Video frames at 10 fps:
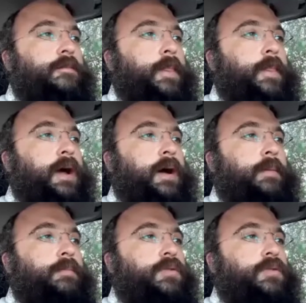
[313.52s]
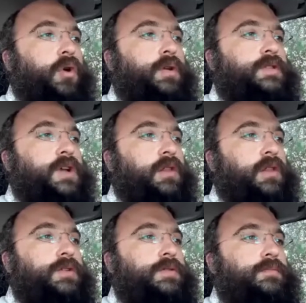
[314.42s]
Torah
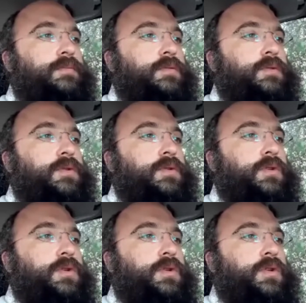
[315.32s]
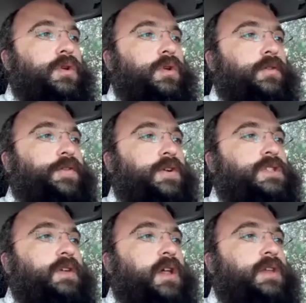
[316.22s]
scholars. So first of all,